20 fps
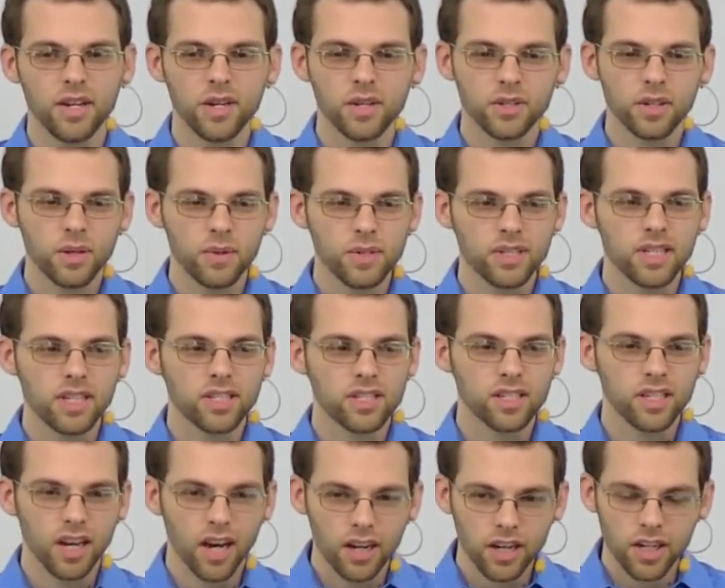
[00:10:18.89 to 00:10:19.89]
So he was this
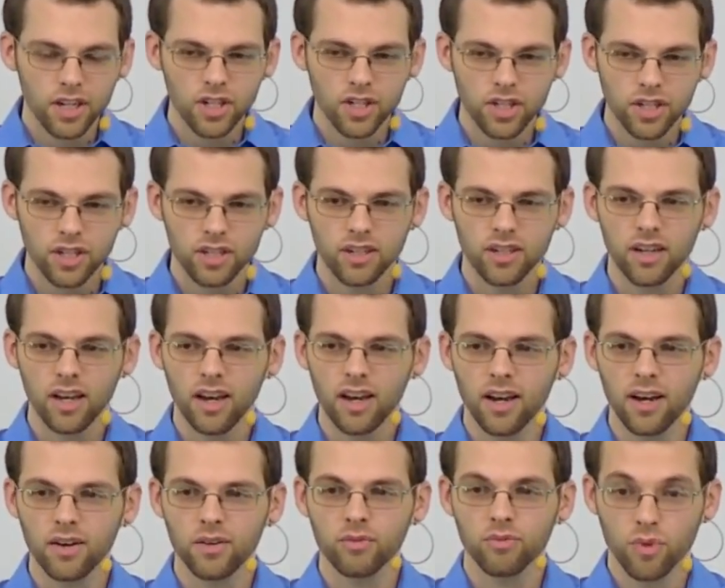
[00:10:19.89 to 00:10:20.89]
Scottish
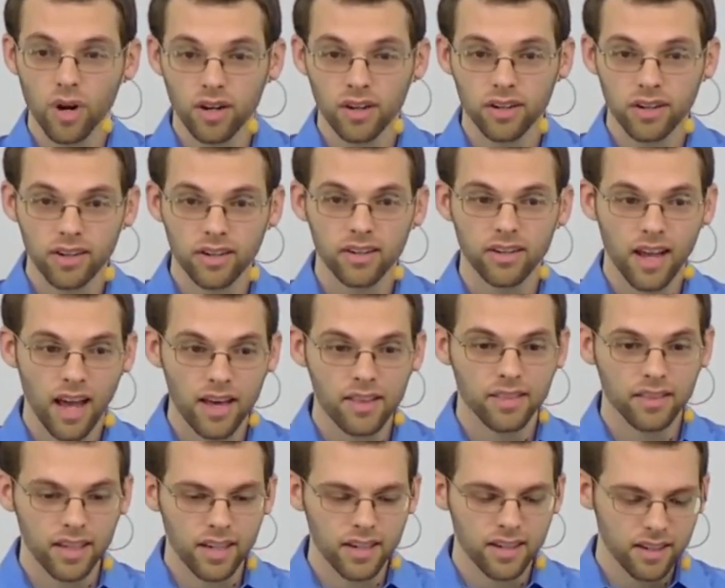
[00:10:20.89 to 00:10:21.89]
uh, runner,
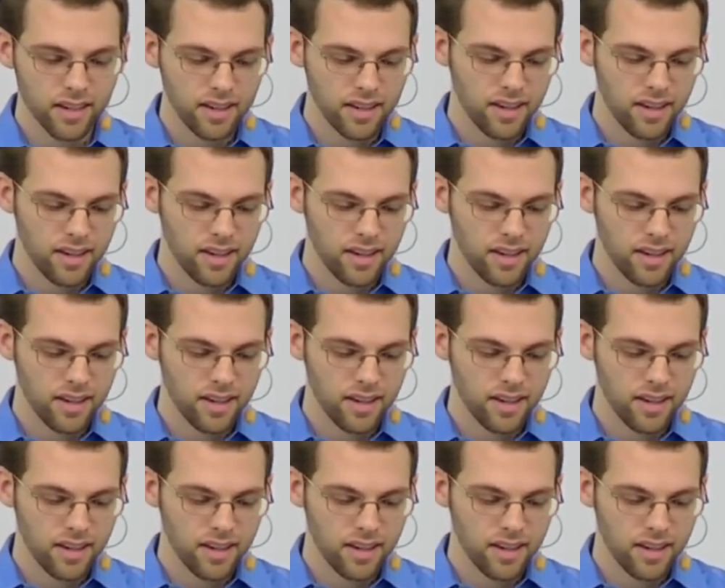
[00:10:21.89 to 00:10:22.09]
athlete.